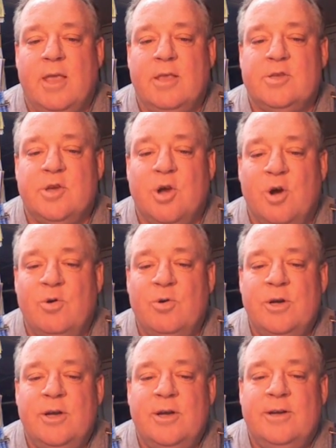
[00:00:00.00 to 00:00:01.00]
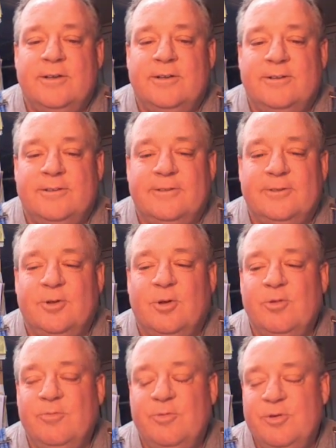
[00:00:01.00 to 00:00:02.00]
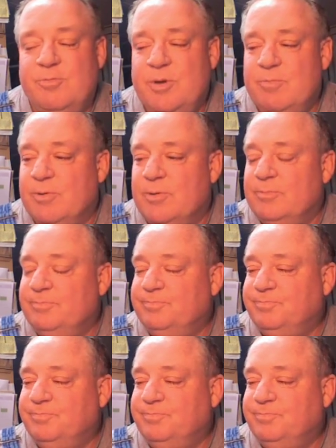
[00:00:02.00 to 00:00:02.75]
So, told a few people,